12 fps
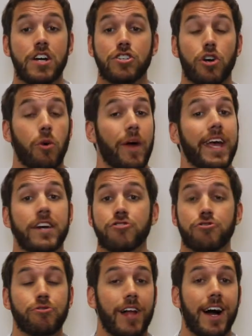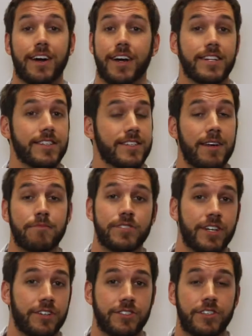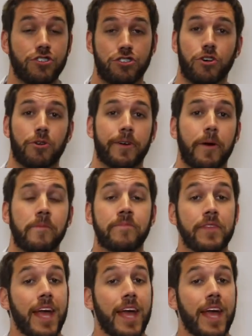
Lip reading: So Andrew Luck got stem cells in his shoulder.